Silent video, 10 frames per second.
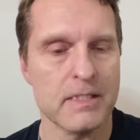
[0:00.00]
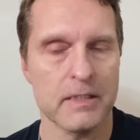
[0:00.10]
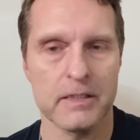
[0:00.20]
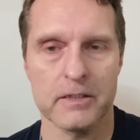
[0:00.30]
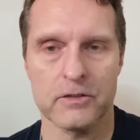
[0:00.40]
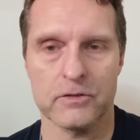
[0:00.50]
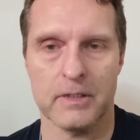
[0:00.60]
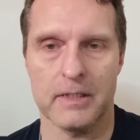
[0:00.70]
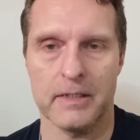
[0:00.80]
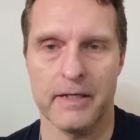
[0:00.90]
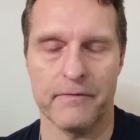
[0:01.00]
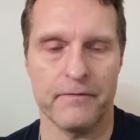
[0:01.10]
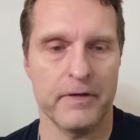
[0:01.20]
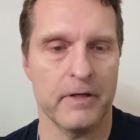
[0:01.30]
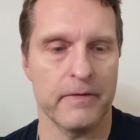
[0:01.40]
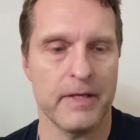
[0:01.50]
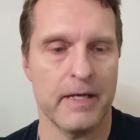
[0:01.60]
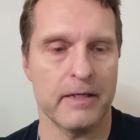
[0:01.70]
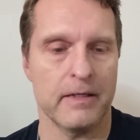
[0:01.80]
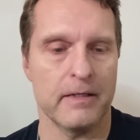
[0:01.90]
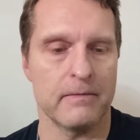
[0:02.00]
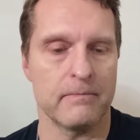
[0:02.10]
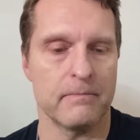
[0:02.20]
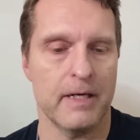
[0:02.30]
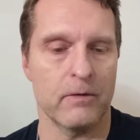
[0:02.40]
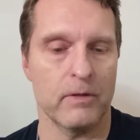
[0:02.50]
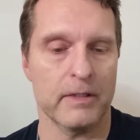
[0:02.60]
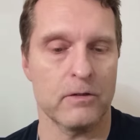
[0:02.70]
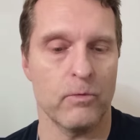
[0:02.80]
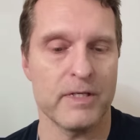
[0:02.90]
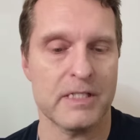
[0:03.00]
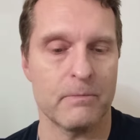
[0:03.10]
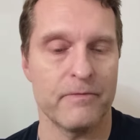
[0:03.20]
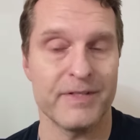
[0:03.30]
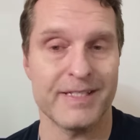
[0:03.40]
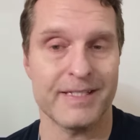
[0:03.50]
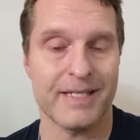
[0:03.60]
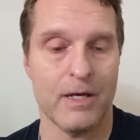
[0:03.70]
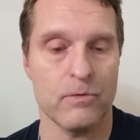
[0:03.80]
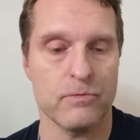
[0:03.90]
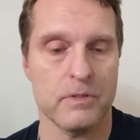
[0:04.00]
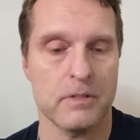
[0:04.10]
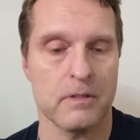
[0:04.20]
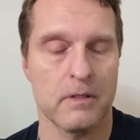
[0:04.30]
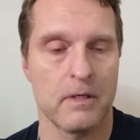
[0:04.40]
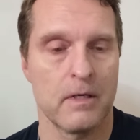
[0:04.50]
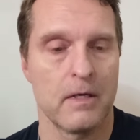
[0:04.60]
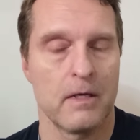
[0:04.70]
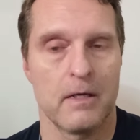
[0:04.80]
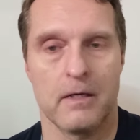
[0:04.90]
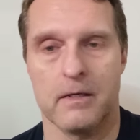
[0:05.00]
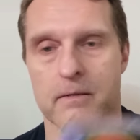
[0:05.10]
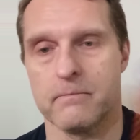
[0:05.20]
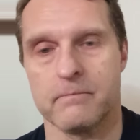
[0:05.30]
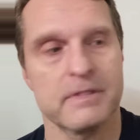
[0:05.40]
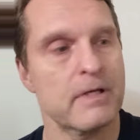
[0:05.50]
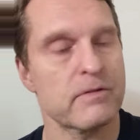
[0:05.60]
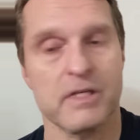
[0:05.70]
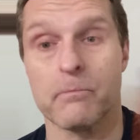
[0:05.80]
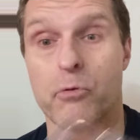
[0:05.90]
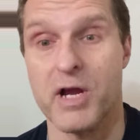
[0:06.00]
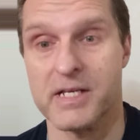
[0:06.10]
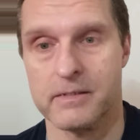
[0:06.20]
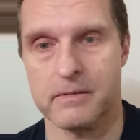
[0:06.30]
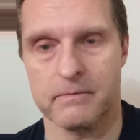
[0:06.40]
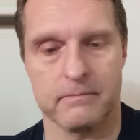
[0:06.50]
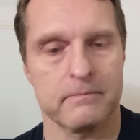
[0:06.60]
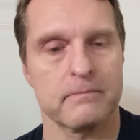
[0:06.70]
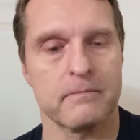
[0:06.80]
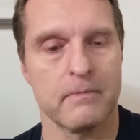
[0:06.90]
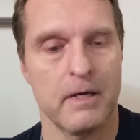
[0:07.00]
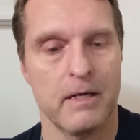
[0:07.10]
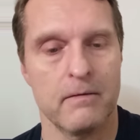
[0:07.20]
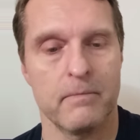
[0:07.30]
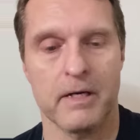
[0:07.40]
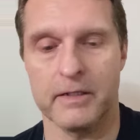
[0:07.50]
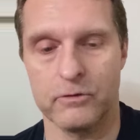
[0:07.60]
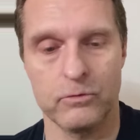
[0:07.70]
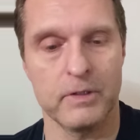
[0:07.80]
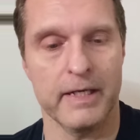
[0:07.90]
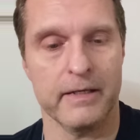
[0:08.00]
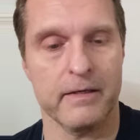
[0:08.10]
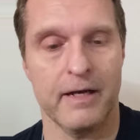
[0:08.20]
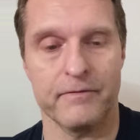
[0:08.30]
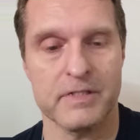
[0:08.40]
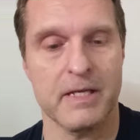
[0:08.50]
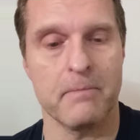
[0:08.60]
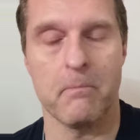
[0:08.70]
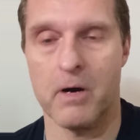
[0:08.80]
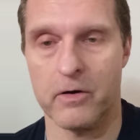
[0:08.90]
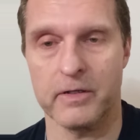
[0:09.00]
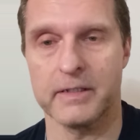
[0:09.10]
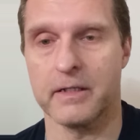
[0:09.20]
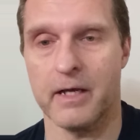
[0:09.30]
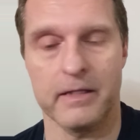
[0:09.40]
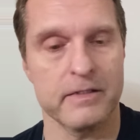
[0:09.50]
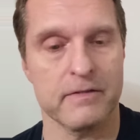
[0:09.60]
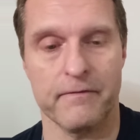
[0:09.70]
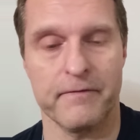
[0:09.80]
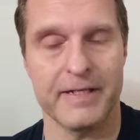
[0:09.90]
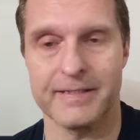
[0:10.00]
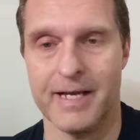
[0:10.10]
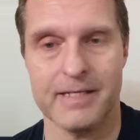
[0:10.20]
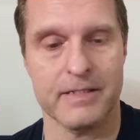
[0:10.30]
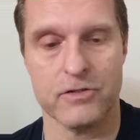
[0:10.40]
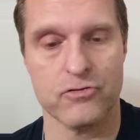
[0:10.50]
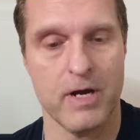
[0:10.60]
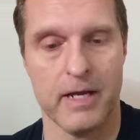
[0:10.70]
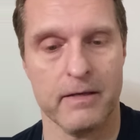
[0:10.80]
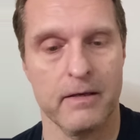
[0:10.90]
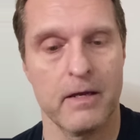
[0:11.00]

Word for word: it's a little uh, iffy on that. Um, I don't like the way some of it sounds. Um, it sounds compressed, uh, but I do like, I have to say, Modern Day Delilah is a fantastic track.